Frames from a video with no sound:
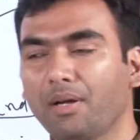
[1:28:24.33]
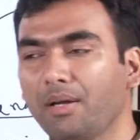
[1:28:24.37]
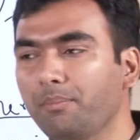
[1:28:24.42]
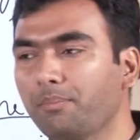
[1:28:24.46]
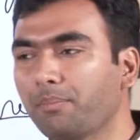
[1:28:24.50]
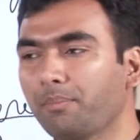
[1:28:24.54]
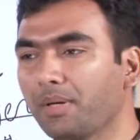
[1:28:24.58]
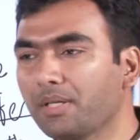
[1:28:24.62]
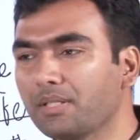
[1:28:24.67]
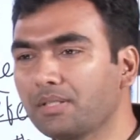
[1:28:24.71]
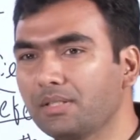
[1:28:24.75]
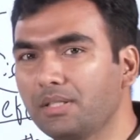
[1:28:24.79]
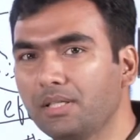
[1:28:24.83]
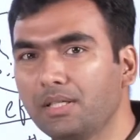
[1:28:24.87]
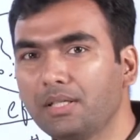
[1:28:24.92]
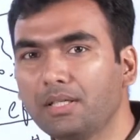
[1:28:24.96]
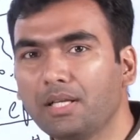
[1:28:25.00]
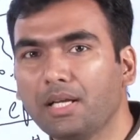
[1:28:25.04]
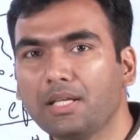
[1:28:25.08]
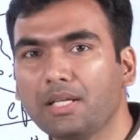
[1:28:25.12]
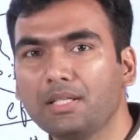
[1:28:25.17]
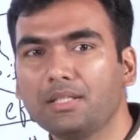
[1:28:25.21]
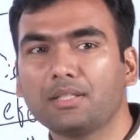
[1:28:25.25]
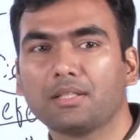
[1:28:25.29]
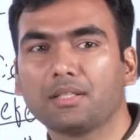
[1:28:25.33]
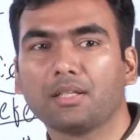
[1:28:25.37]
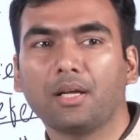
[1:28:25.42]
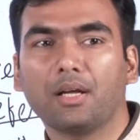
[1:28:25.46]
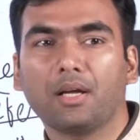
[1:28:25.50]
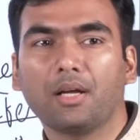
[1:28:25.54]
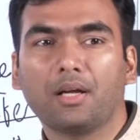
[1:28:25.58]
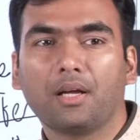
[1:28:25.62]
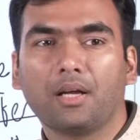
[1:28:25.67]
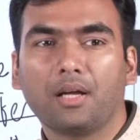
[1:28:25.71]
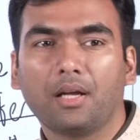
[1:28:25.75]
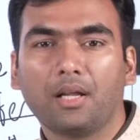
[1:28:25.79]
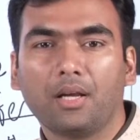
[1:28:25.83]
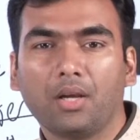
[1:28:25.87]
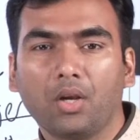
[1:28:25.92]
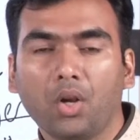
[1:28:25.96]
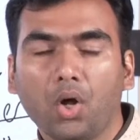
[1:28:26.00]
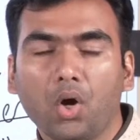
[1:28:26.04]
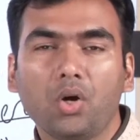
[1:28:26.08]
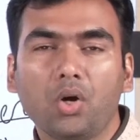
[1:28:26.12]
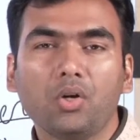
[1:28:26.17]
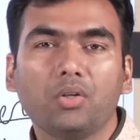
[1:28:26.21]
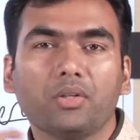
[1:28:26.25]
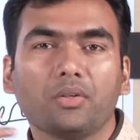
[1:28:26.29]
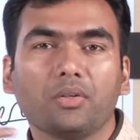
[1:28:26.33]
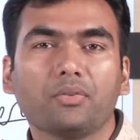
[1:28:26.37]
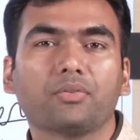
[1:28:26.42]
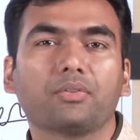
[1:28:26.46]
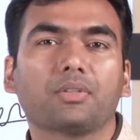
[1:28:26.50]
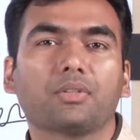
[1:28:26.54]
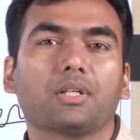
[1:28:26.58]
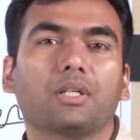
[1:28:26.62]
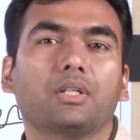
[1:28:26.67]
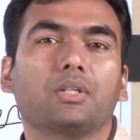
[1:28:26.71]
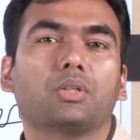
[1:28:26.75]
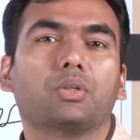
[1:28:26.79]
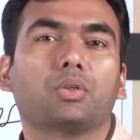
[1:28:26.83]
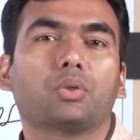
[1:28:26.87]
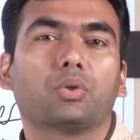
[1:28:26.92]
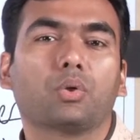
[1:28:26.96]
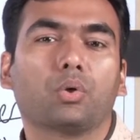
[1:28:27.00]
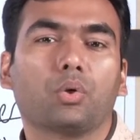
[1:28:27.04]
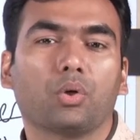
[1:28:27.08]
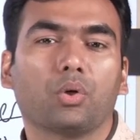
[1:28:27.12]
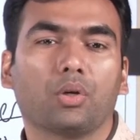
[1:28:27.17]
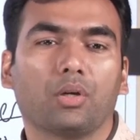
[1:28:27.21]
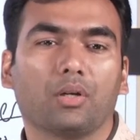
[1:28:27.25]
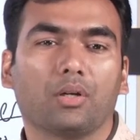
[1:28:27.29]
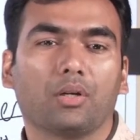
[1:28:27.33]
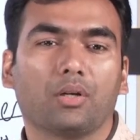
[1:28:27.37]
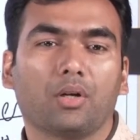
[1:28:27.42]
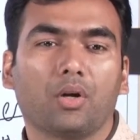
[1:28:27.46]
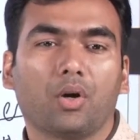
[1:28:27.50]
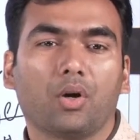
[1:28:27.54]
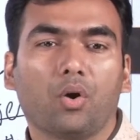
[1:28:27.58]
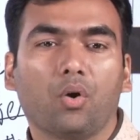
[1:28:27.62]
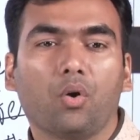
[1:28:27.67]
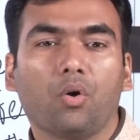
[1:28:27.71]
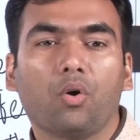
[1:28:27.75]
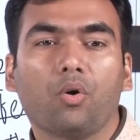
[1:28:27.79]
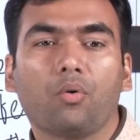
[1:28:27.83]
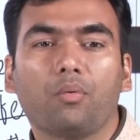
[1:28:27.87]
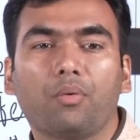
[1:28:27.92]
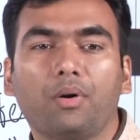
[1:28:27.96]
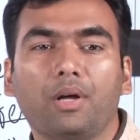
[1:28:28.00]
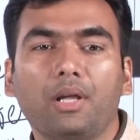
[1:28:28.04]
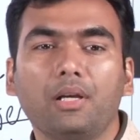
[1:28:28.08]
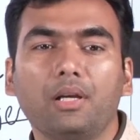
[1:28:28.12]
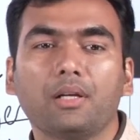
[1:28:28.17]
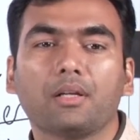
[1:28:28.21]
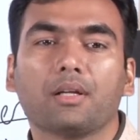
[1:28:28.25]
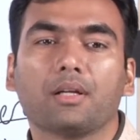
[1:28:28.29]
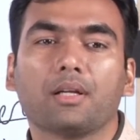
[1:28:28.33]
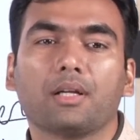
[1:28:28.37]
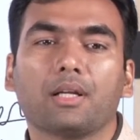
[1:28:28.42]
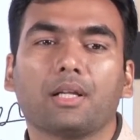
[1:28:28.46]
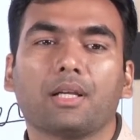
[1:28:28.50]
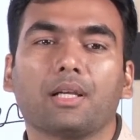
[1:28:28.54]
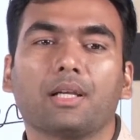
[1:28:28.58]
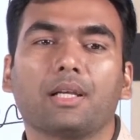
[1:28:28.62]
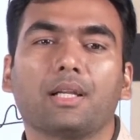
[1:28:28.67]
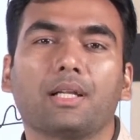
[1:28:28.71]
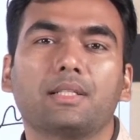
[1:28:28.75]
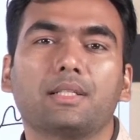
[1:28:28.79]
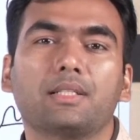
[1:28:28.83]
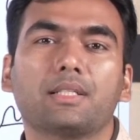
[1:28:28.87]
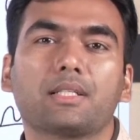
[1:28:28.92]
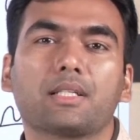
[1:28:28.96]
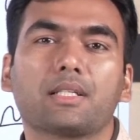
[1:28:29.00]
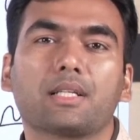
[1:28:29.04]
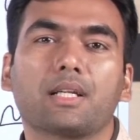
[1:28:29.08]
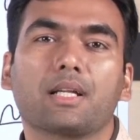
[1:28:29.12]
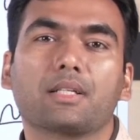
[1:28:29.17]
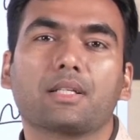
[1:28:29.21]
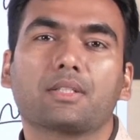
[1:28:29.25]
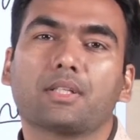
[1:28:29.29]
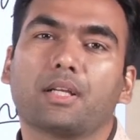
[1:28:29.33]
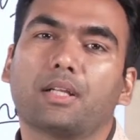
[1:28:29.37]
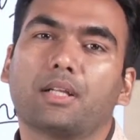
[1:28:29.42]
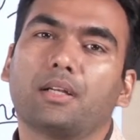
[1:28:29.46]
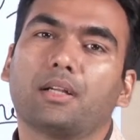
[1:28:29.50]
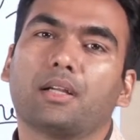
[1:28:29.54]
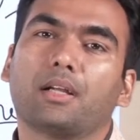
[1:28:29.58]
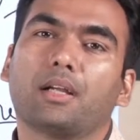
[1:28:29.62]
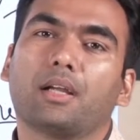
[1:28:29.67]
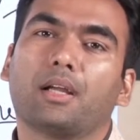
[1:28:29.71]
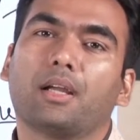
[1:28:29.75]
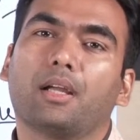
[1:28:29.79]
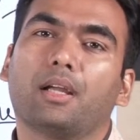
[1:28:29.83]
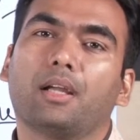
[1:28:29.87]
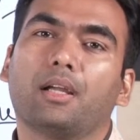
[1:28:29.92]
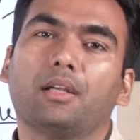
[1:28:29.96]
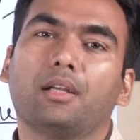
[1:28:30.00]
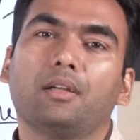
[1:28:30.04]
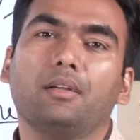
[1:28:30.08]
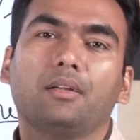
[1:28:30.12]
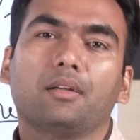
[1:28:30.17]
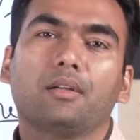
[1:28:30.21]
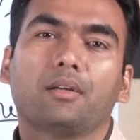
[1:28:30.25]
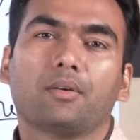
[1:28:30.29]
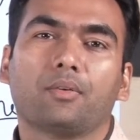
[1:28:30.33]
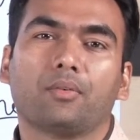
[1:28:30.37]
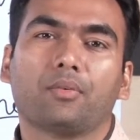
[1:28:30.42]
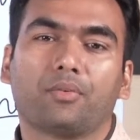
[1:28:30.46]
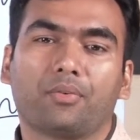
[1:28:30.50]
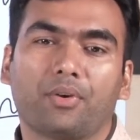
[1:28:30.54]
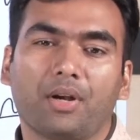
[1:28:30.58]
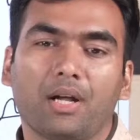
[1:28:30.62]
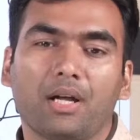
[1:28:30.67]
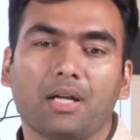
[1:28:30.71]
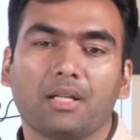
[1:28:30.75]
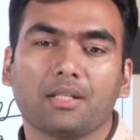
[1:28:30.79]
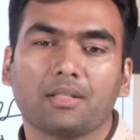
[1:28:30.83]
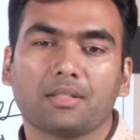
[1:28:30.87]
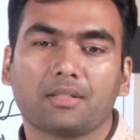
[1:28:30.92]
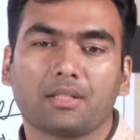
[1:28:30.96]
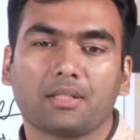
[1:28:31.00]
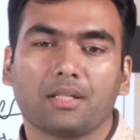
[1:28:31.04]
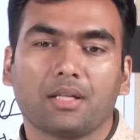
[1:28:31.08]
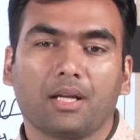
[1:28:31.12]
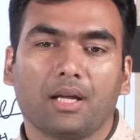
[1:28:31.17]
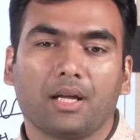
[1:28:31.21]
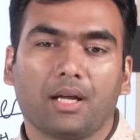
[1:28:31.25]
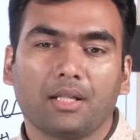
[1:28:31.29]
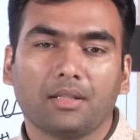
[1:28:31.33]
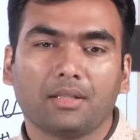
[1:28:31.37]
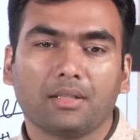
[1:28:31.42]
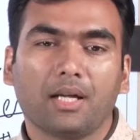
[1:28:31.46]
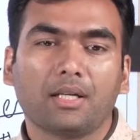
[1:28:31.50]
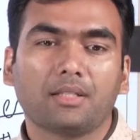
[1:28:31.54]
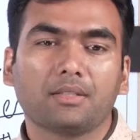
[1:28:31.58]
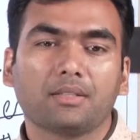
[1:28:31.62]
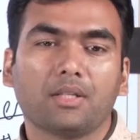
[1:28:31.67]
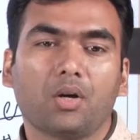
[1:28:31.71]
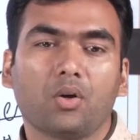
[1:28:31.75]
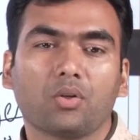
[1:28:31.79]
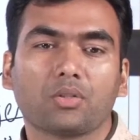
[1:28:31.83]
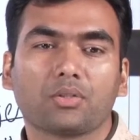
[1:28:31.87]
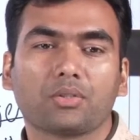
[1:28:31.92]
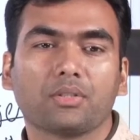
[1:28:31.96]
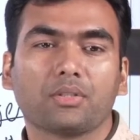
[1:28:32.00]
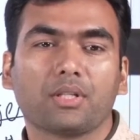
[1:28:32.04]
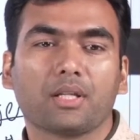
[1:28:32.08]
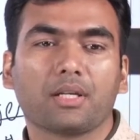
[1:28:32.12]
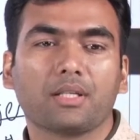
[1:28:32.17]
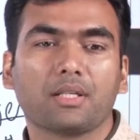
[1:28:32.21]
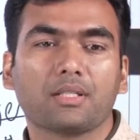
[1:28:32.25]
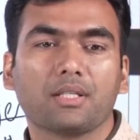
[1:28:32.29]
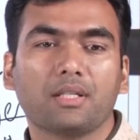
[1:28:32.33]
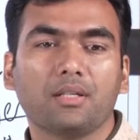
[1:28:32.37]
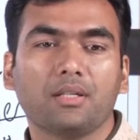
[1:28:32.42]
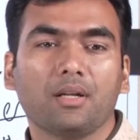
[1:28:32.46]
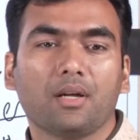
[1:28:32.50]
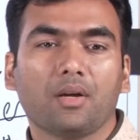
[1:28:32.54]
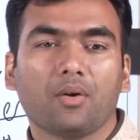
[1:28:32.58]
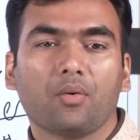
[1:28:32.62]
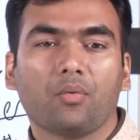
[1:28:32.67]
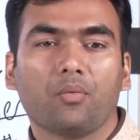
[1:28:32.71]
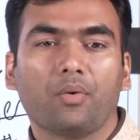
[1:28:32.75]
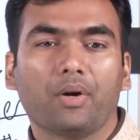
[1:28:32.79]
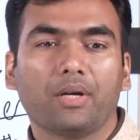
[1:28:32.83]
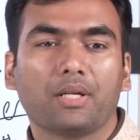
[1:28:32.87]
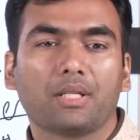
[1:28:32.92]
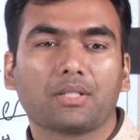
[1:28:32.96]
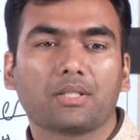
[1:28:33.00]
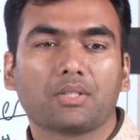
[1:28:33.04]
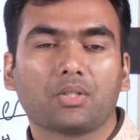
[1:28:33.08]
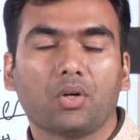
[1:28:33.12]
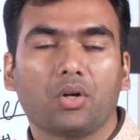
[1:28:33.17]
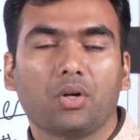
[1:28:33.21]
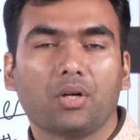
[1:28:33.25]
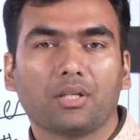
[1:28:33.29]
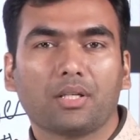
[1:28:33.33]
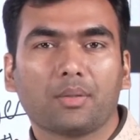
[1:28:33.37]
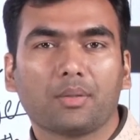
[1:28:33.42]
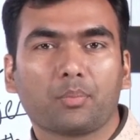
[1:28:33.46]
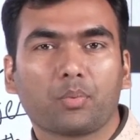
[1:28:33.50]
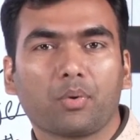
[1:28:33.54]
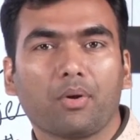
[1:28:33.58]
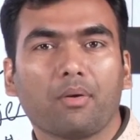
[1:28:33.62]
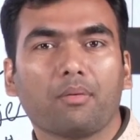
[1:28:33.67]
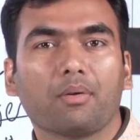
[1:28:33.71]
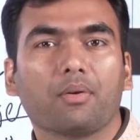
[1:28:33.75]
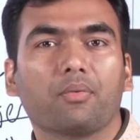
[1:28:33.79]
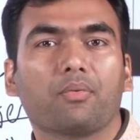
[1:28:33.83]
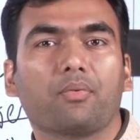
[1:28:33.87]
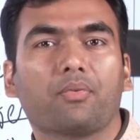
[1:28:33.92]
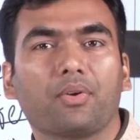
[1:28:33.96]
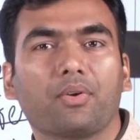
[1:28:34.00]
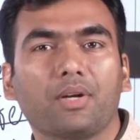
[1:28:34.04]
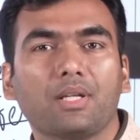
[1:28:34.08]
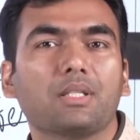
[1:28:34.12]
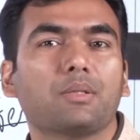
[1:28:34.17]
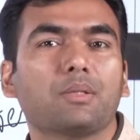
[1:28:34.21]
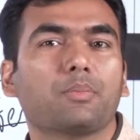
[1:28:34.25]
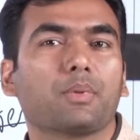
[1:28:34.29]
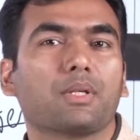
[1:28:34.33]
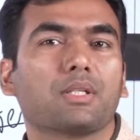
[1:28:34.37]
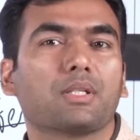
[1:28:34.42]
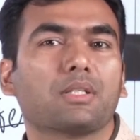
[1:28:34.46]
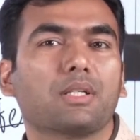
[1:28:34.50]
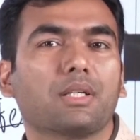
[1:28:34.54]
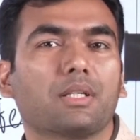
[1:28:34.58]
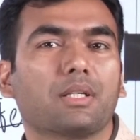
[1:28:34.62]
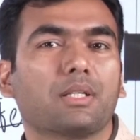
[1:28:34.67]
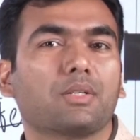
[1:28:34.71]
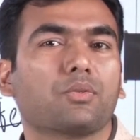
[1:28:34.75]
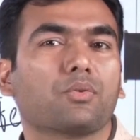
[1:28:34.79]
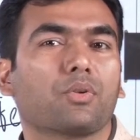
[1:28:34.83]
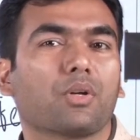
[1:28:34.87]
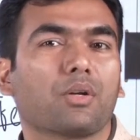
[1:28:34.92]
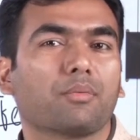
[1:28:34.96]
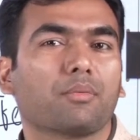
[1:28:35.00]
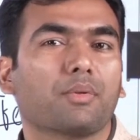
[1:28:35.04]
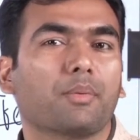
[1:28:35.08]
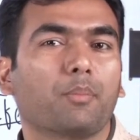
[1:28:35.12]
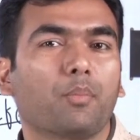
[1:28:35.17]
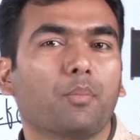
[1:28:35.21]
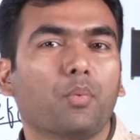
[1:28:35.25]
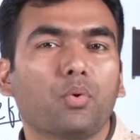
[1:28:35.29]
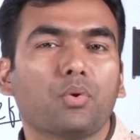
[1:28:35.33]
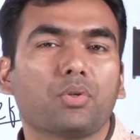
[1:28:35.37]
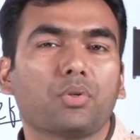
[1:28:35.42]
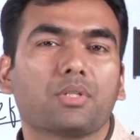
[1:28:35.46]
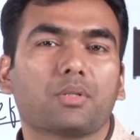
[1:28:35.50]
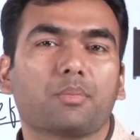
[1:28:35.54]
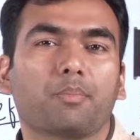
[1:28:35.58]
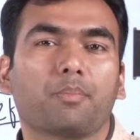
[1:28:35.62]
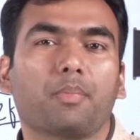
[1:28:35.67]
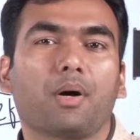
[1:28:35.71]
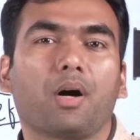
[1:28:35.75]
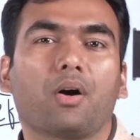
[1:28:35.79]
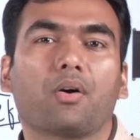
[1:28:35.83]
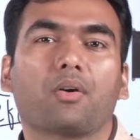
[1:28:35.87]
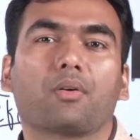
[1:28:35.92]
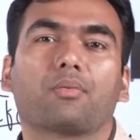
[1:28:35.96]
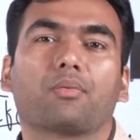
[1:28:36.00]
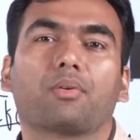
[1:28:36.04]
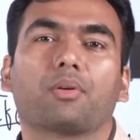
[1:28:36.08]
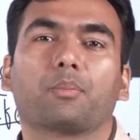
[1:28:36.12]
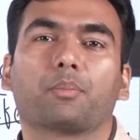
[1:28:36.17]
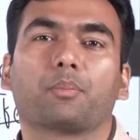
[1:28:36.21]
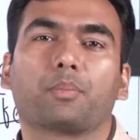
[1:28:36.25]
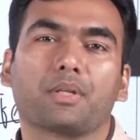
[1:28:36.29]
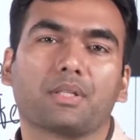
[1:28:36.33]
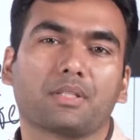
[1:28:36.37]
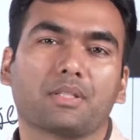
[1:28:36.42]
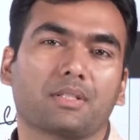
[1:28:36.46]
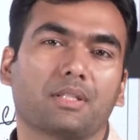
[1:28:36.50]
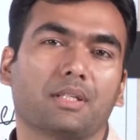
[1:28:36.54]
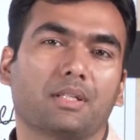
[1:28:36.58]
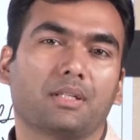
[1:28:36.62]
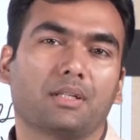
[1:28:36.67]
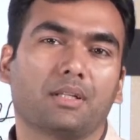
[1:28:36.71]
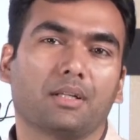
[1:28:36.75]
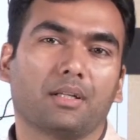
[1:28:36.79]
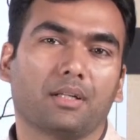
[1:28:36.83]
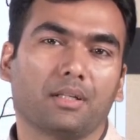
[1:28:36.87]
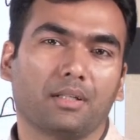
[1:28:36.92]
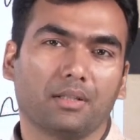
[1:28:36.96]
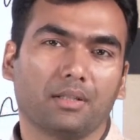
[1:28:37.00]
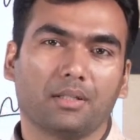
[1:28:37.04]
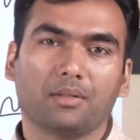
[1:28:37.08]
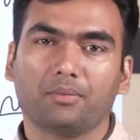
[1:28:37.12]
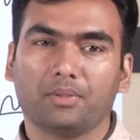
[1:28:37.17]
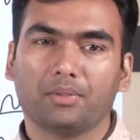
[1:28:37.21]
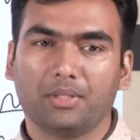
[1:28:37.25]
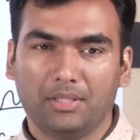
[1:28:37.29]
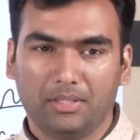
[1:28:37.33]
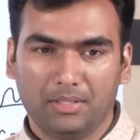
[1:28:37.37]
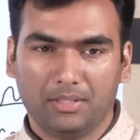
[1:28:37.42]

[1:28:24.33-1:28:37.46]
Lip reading: president has a lot of control over legislature in France, and that's also the reason why it is called that probably French president is one of the most powerful president in the world.